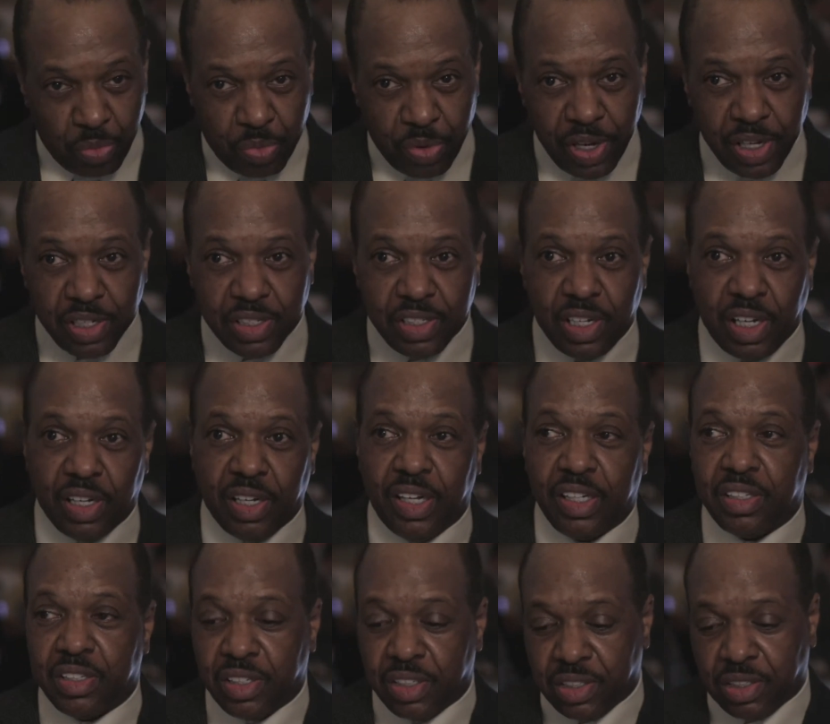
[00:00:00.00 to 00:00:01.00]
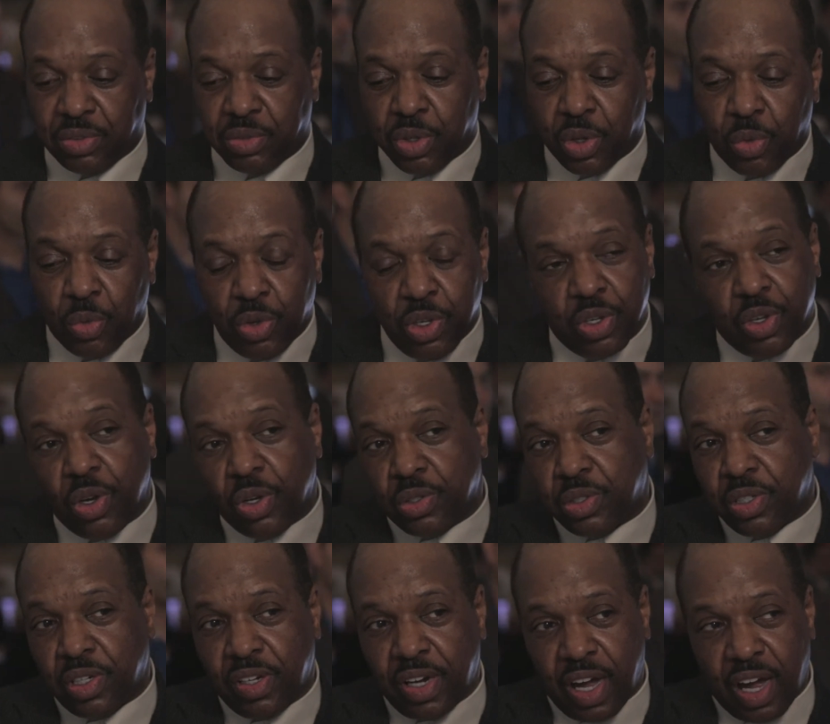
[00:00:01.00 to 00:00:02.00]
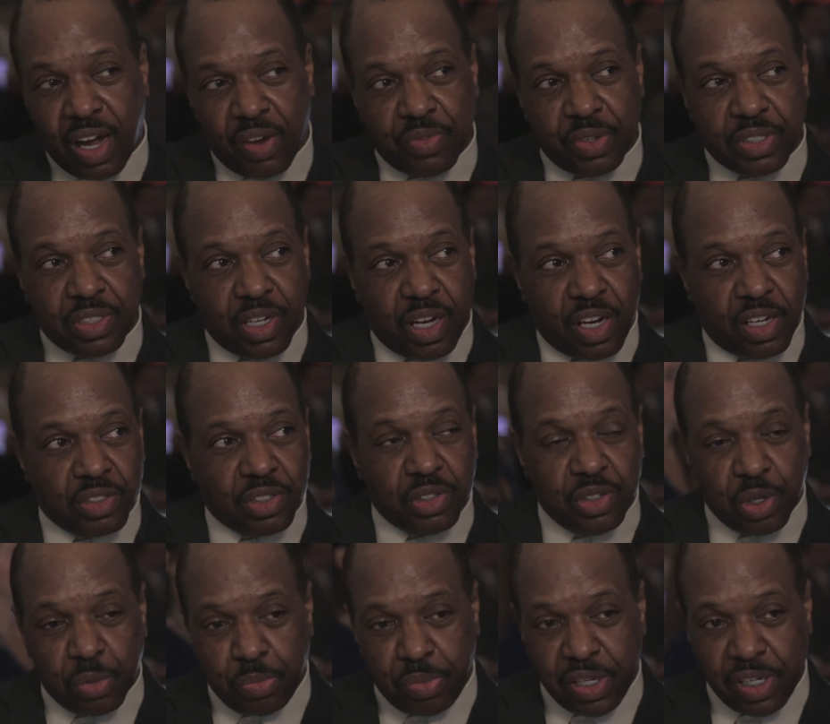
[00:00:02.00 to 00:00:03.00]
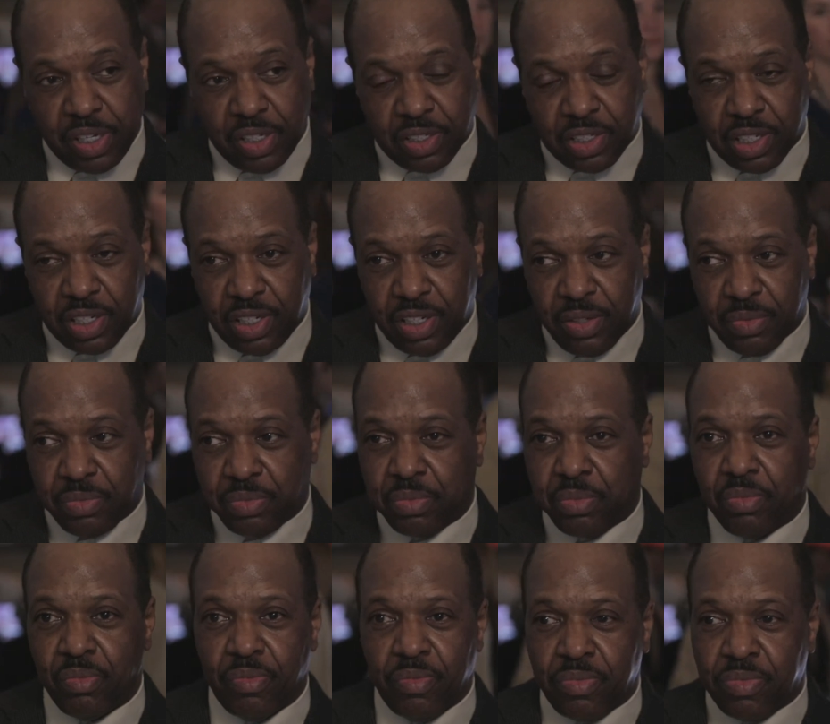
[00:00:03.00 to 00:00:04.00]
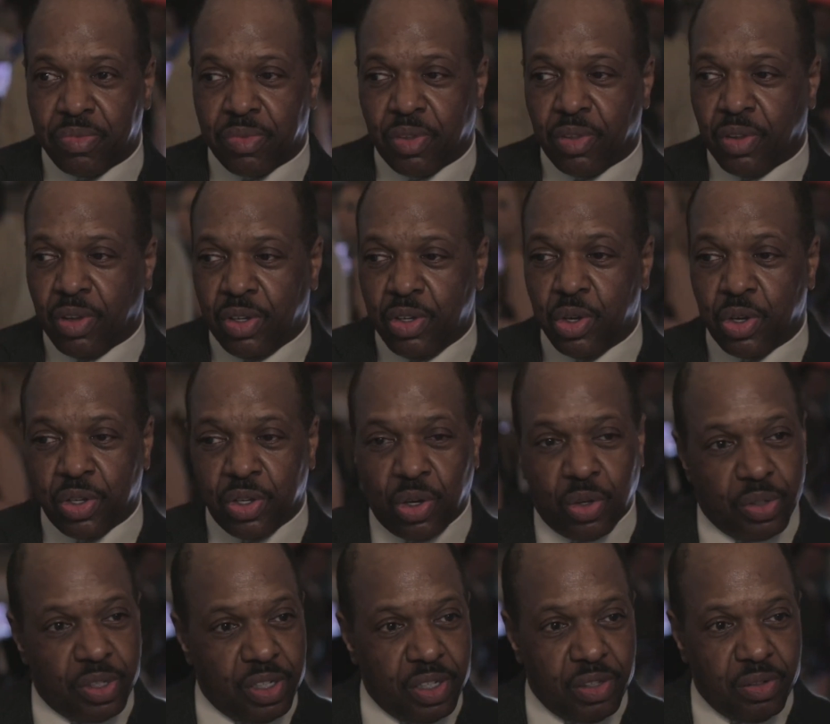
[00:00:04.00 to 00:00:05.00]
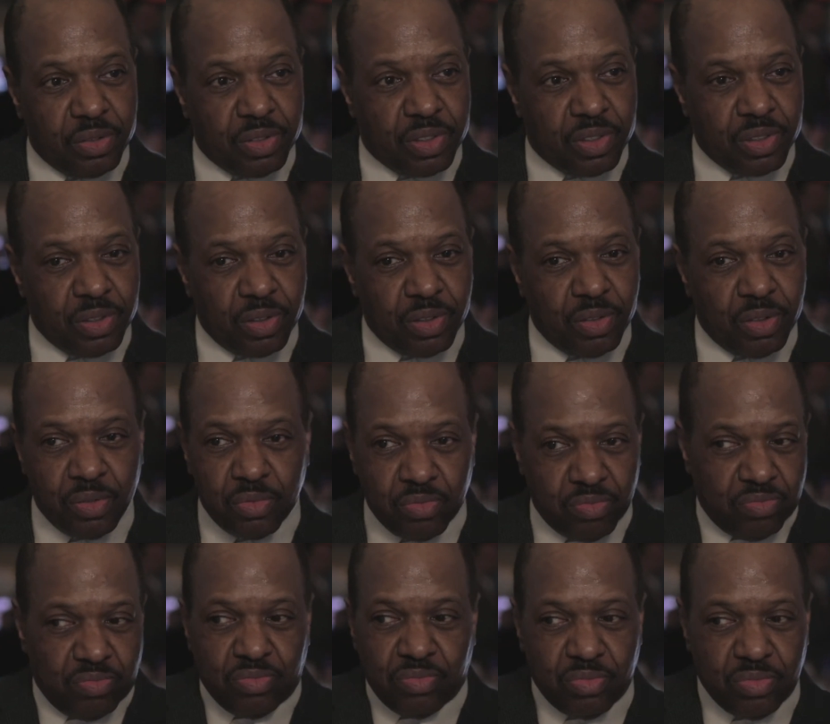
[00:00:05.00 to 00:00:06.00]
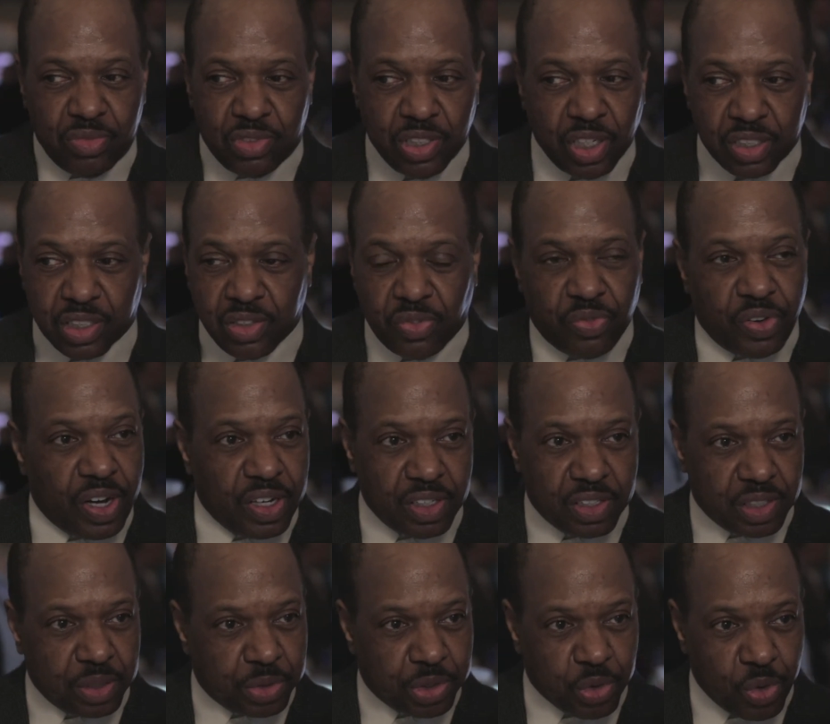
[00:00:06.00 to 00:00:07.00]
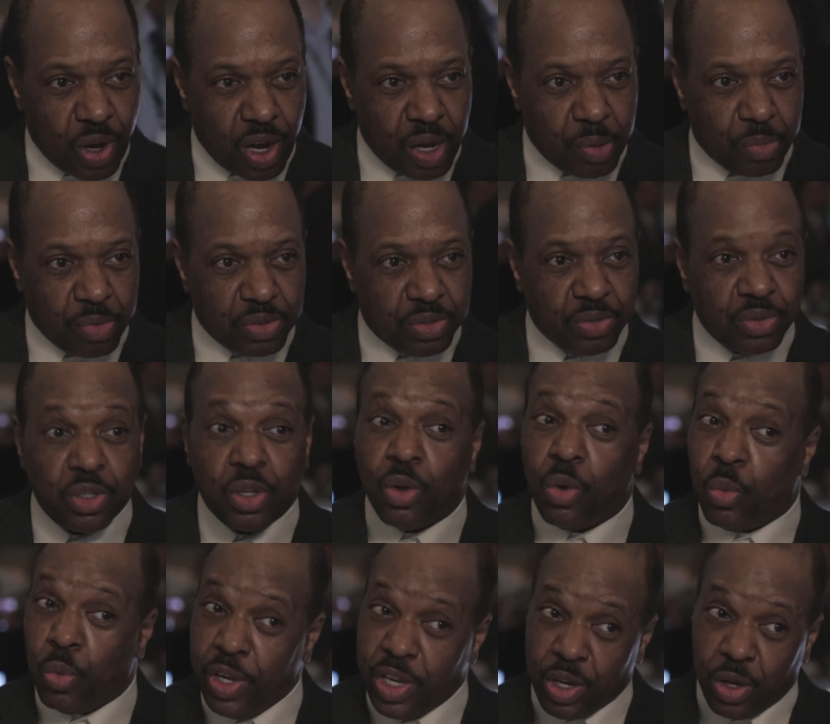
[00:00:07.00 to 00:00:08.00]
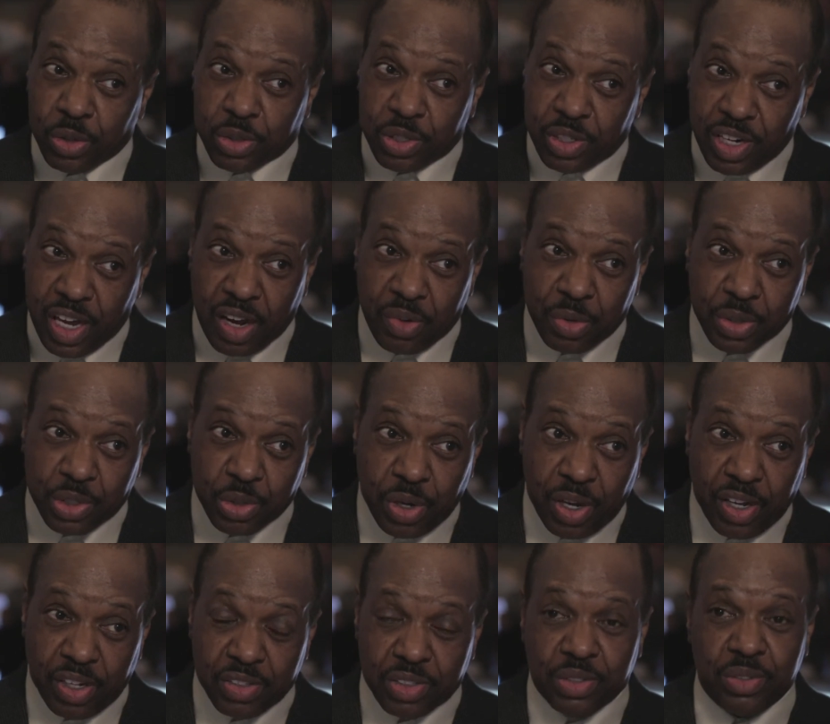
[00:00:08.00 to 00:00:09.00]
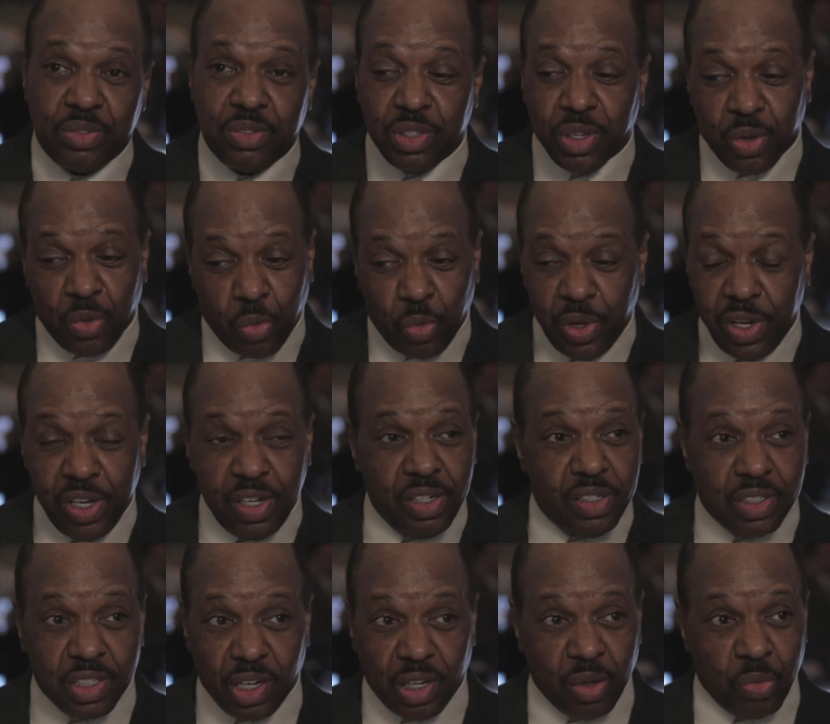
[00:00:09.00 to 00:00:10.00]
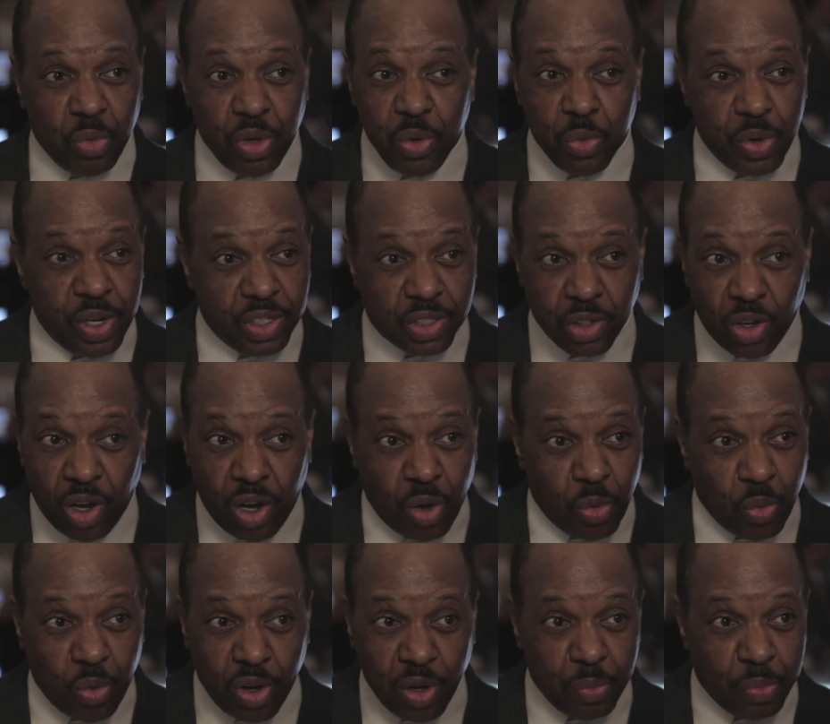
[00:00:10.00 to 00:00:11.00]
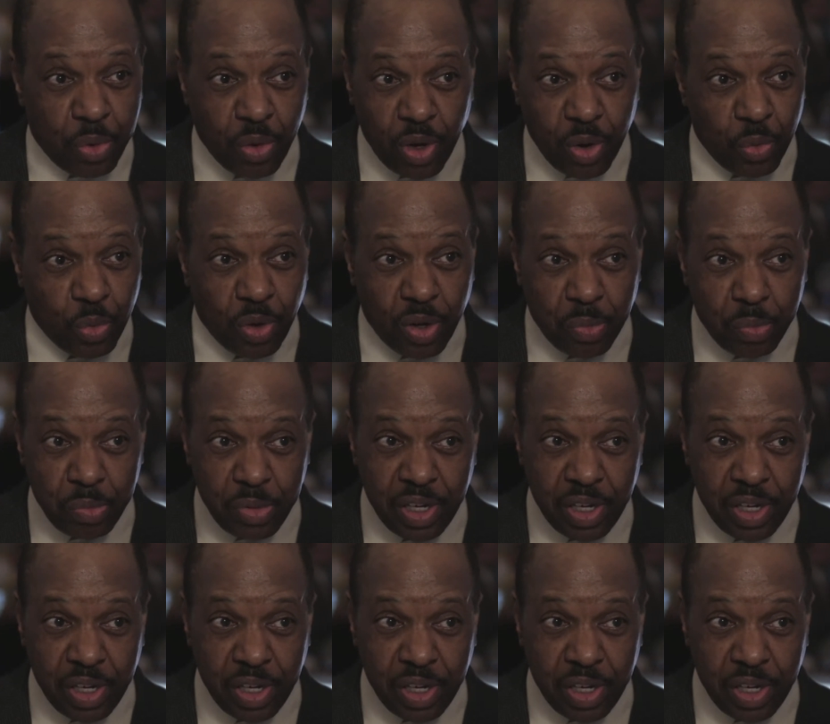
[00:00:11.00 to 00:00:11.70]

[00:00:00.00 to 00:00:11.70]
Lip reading: Break it down like this. When you go to an advertiser and you're BET, you can only justify the subscriber. We go to an advertiser, we tell them we reach all 1.1